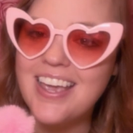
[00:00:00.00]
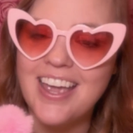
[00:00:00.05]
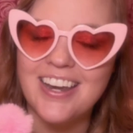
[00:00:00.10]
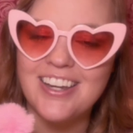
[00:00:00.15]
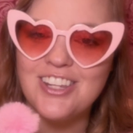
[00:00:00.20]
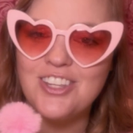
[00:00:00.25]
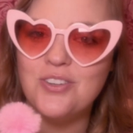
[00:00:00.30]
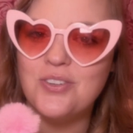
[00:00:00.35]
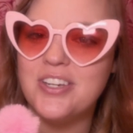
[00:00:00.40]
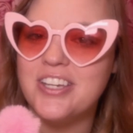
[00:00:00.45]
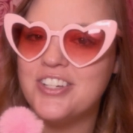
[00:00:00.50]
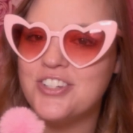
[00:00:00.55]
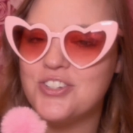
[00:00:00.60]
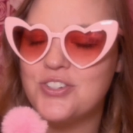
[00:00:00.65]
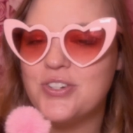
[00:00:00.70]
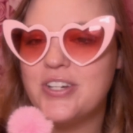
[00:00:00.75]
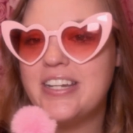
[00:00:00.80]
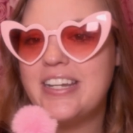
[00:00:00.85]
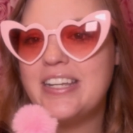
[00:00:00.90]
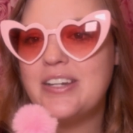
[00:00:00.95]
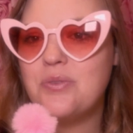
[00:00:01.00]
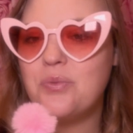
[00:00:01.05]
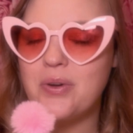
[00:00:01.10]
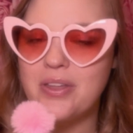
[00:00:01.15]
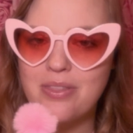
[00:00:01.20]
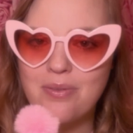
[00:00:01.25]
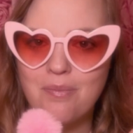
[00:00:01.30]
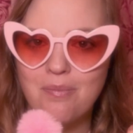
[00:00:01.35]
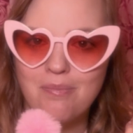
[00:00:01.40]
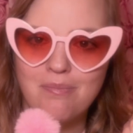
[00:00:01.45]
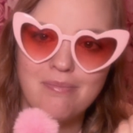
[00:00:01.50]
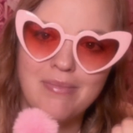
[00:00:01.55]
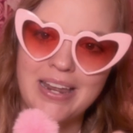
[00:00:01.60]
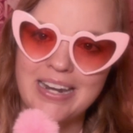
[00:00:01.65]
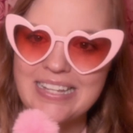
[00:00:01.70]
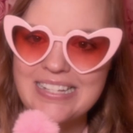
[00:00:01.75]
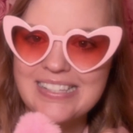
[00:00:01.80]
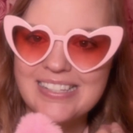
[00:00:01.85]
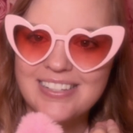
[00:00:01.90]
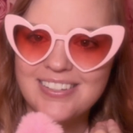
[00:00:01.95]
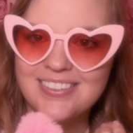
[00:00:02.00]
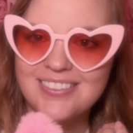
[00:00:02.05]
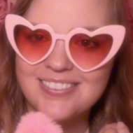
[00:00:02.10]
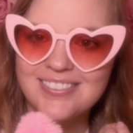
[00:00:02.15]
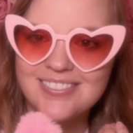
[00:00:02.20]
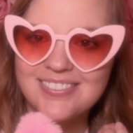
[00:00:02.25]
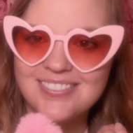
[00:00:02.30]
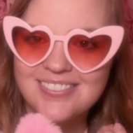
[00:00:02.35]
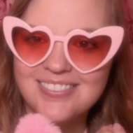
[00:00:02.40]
and you can treat it with medicine.